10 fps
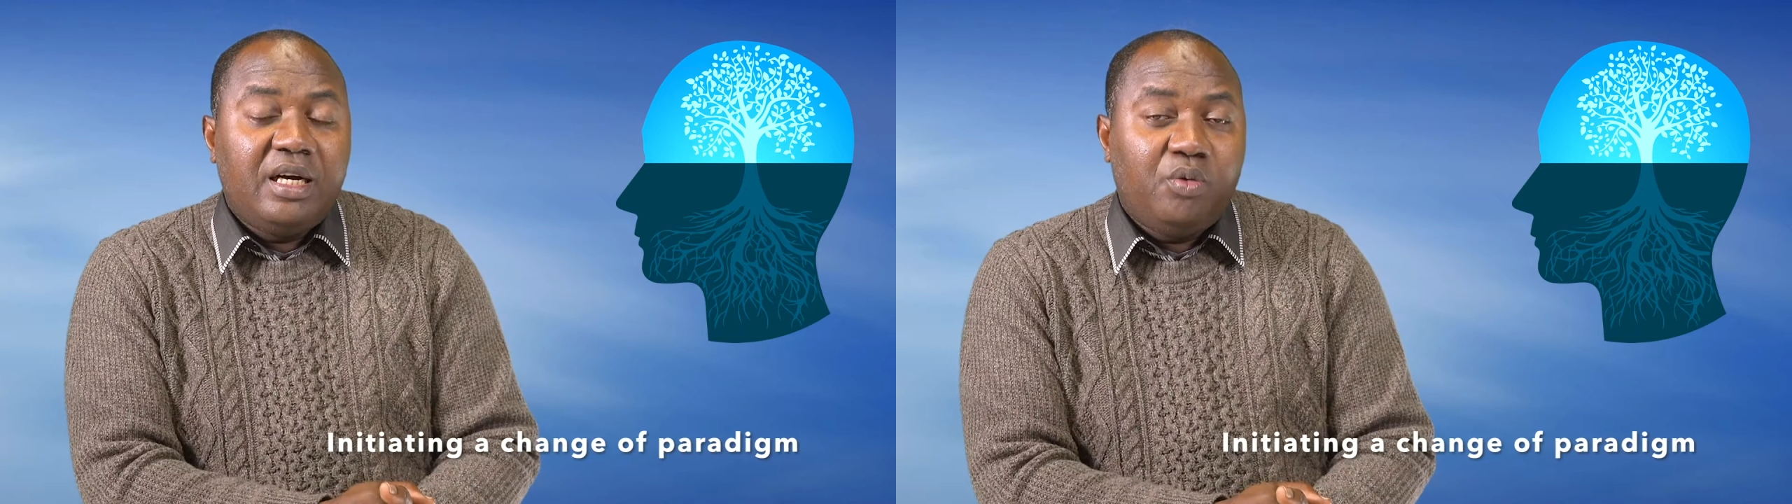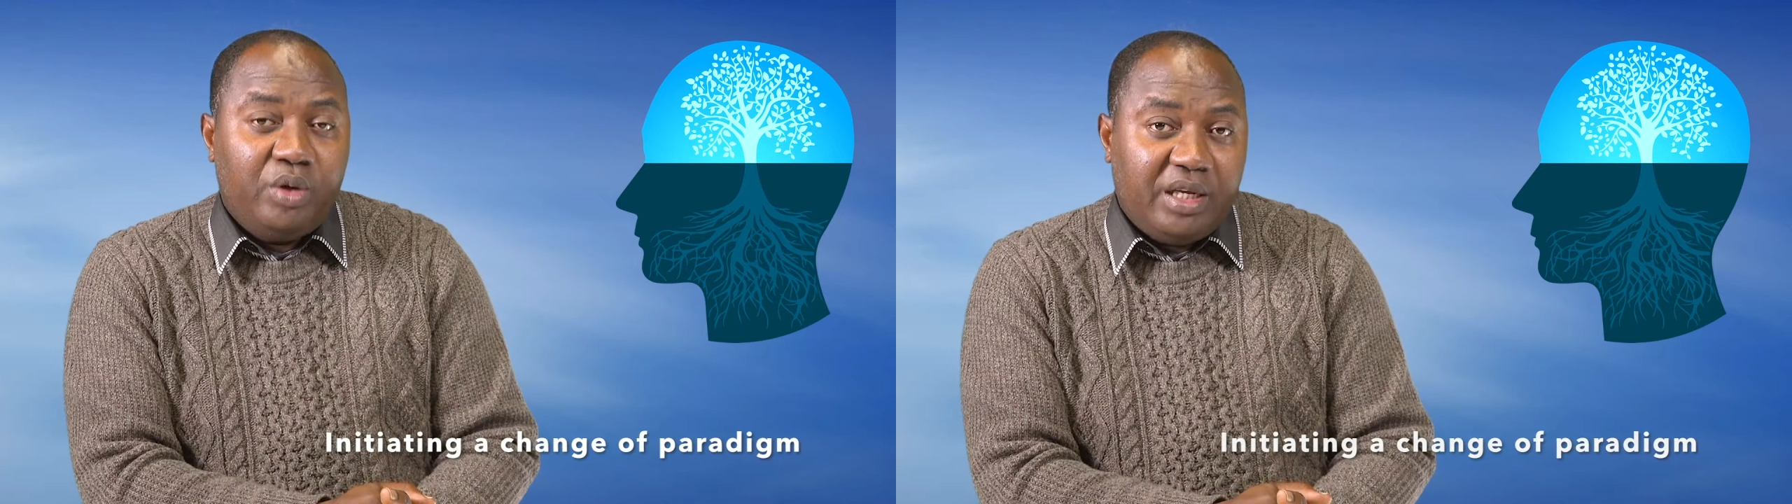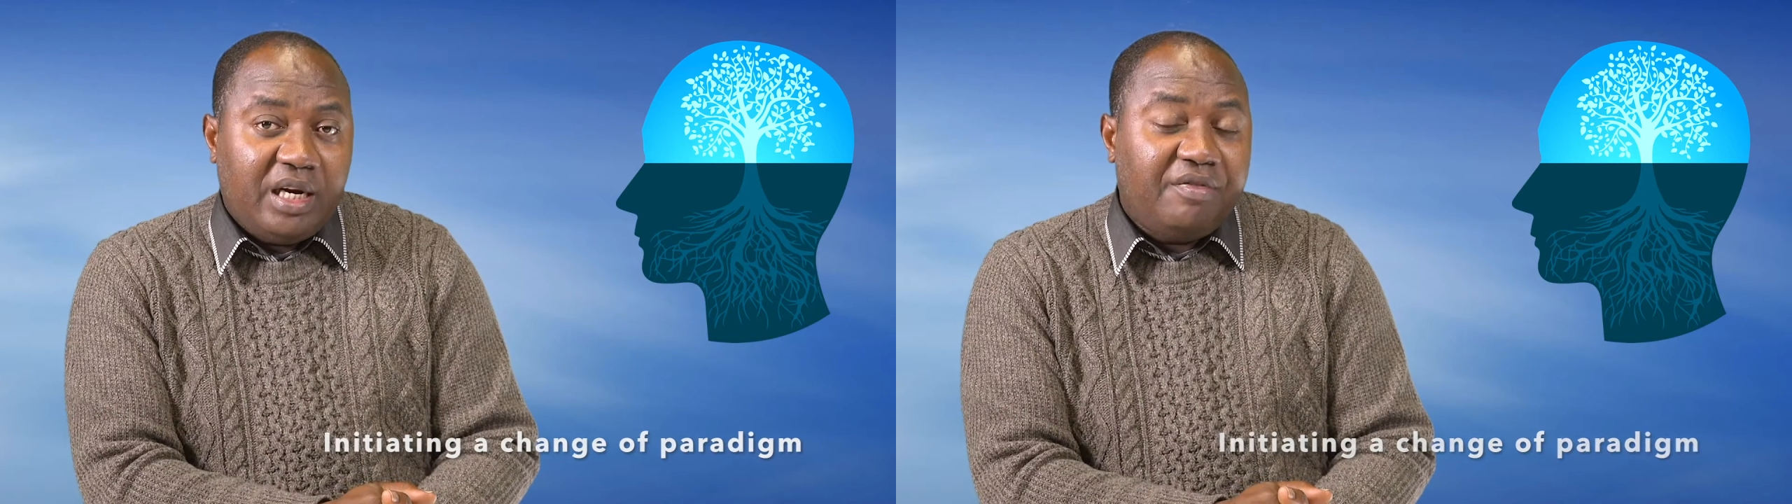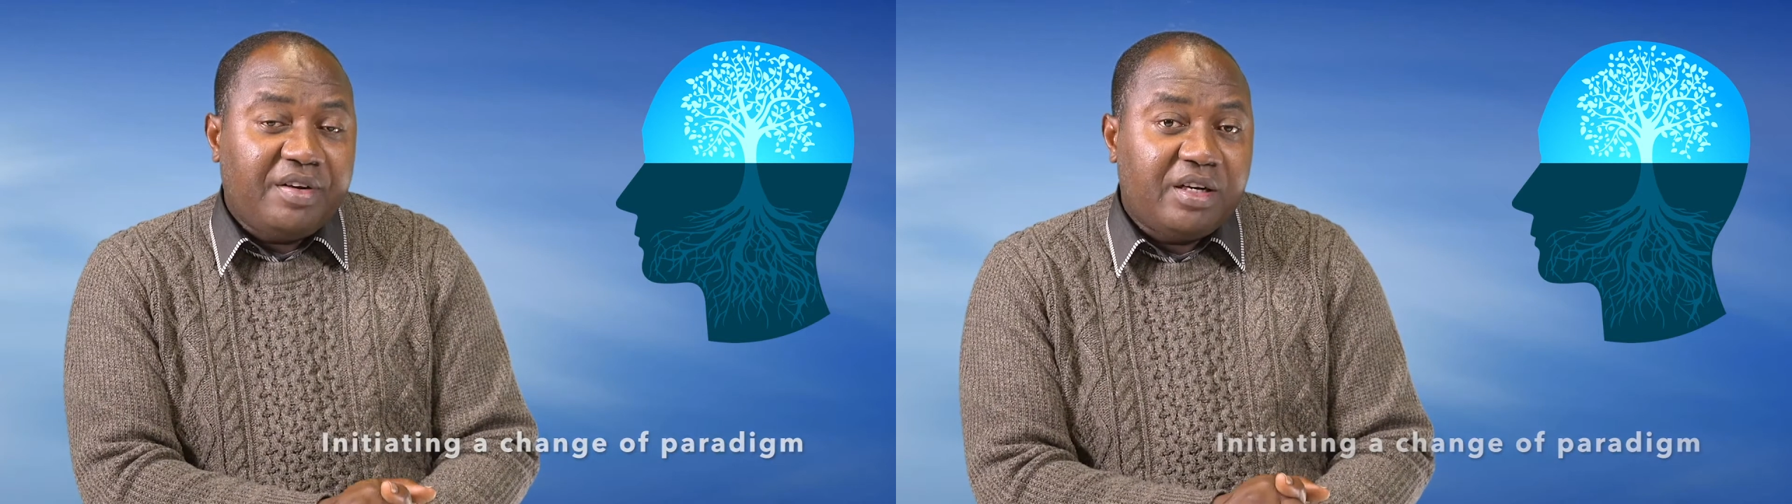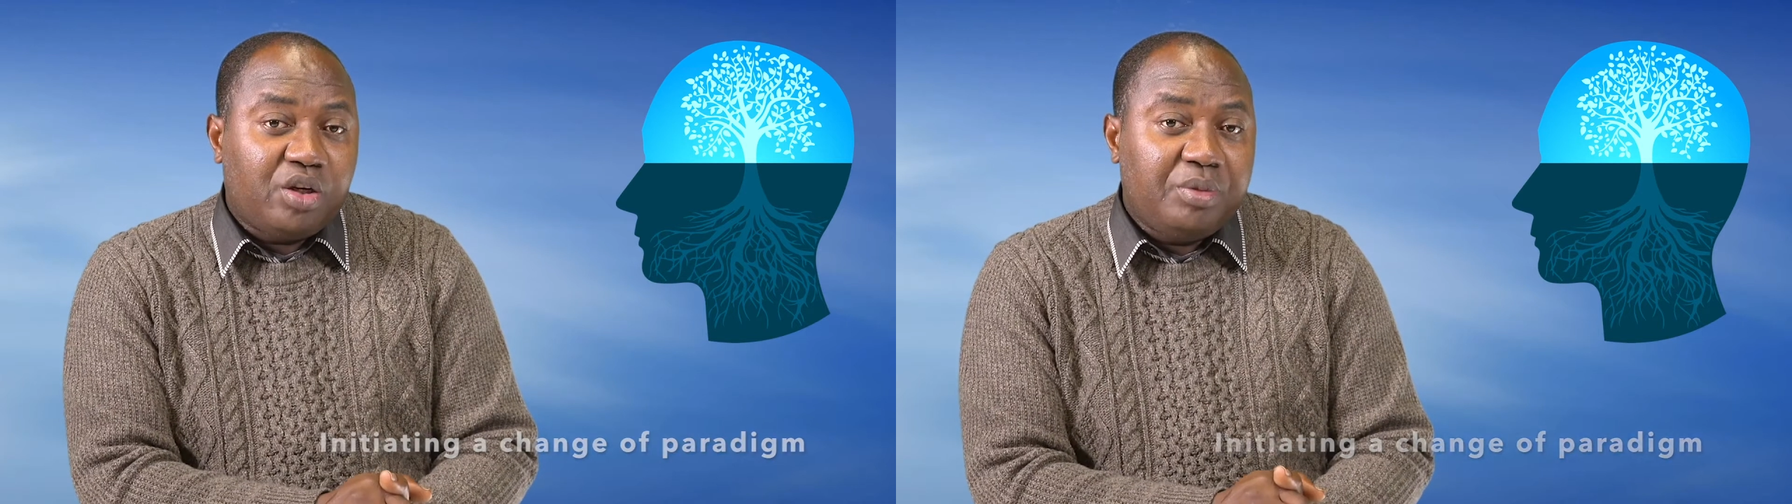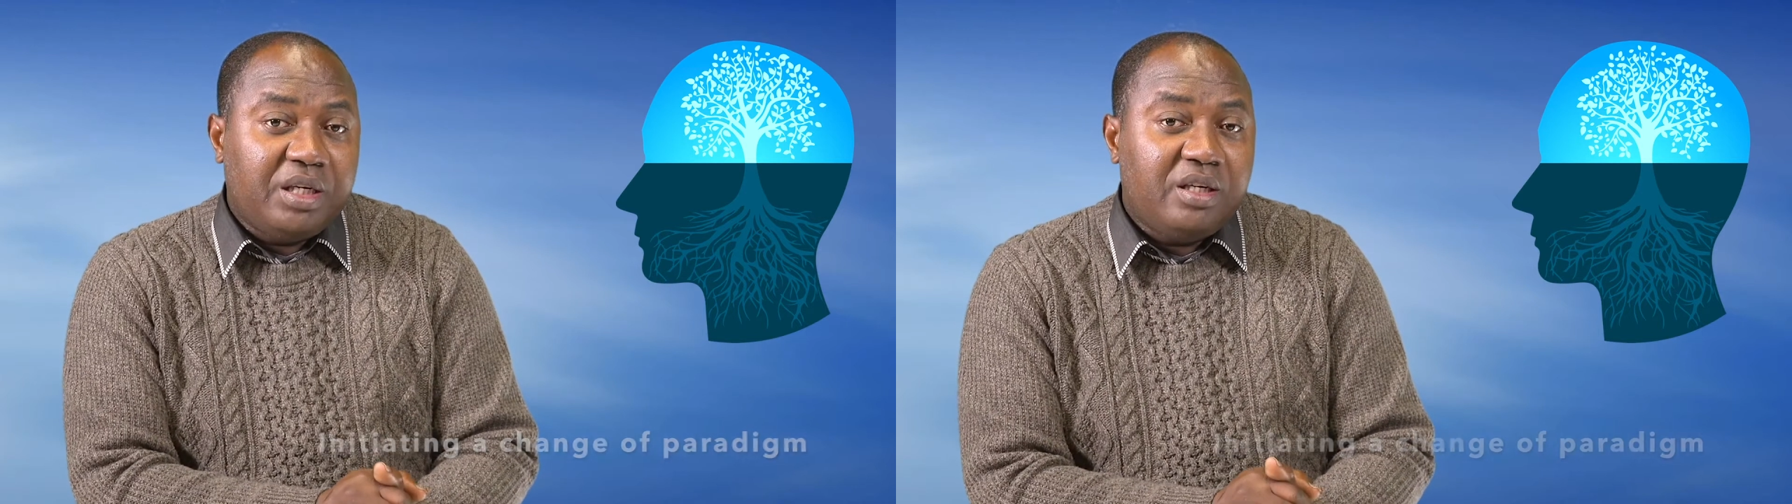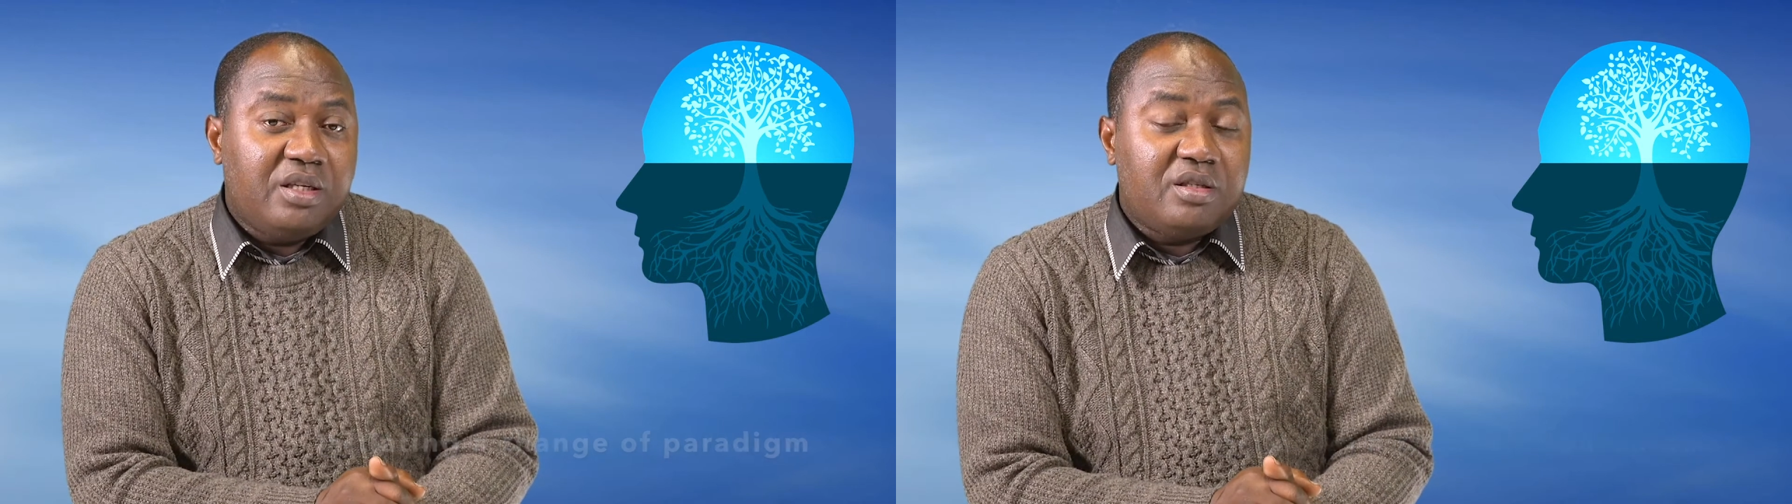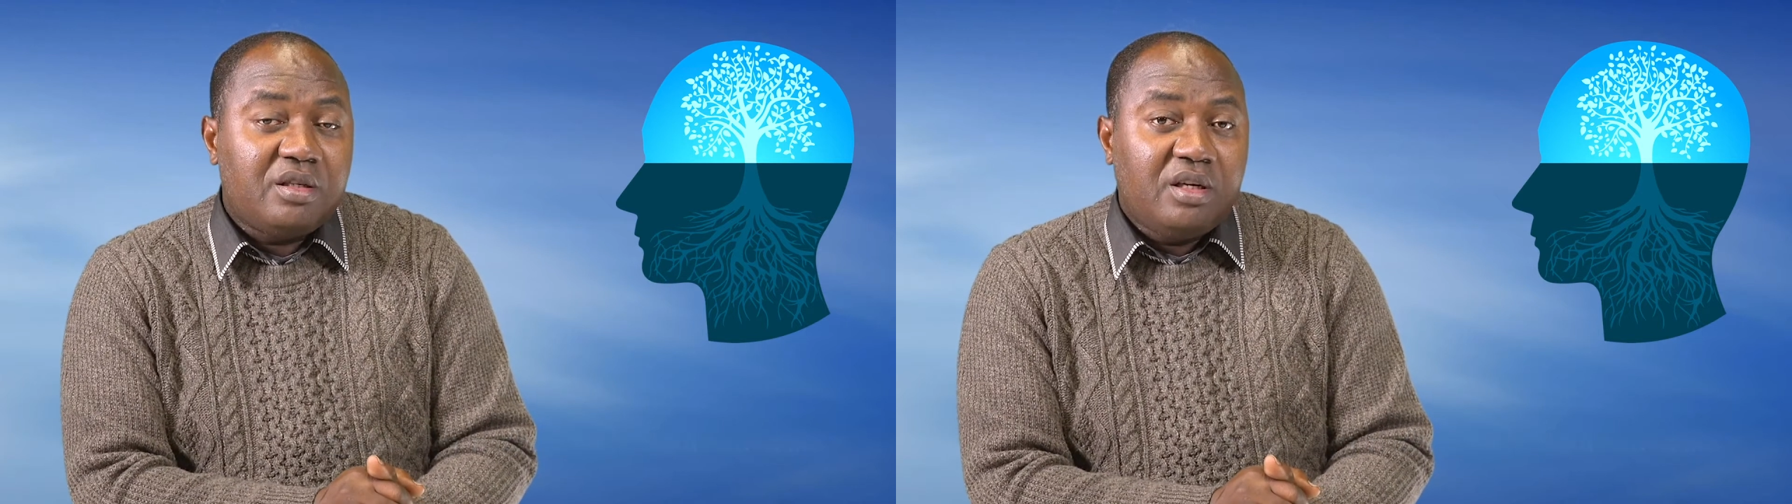within African
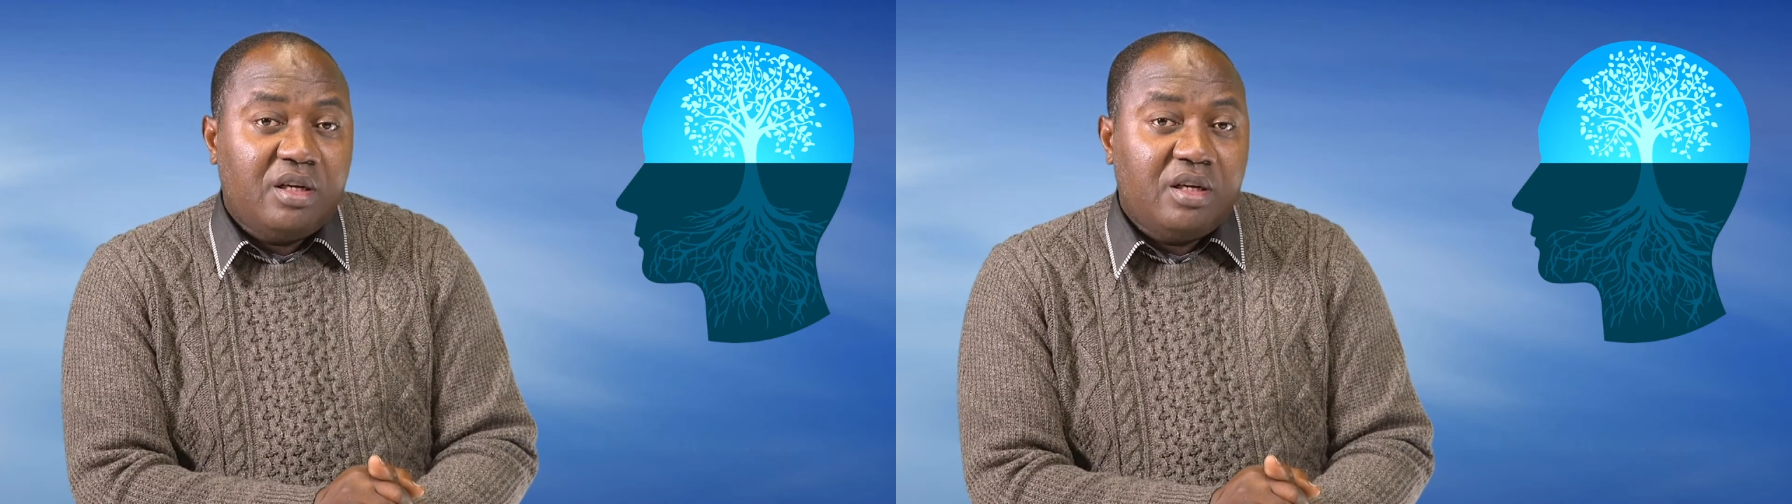communities